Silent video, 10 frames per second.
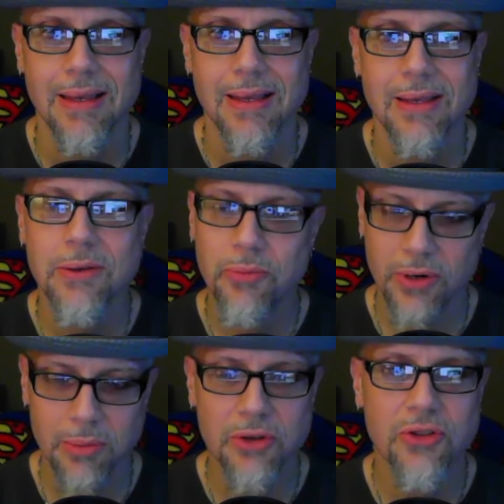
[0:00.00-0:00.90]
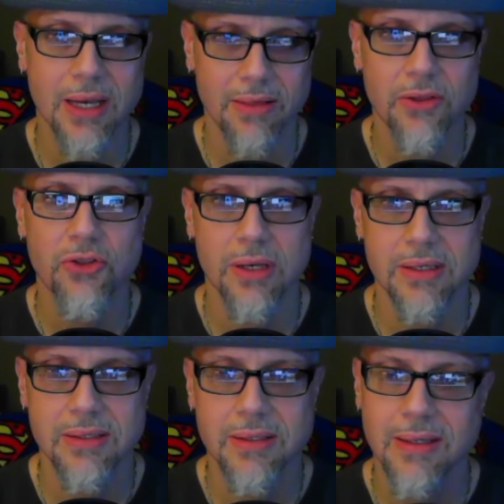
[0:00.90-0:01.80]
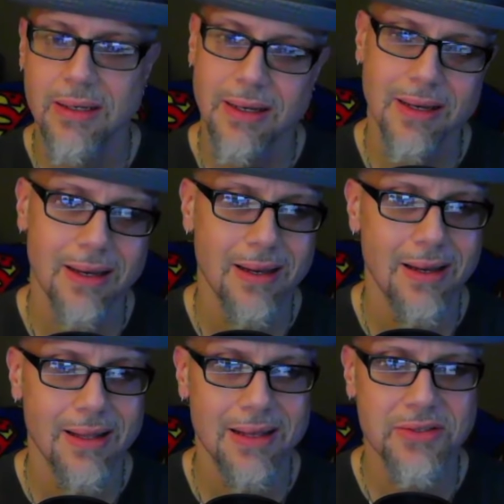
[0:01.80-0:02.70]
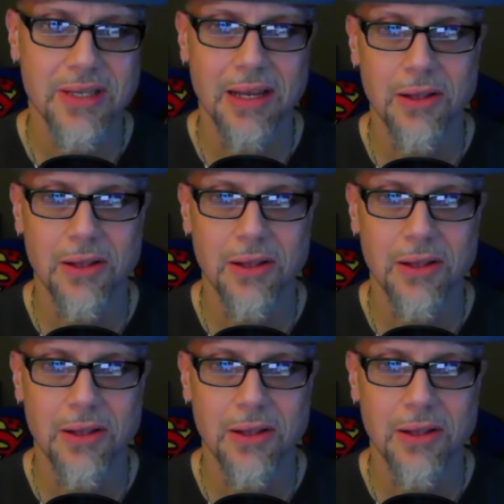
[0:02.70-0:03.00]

you pretty much get the gist. Let's take a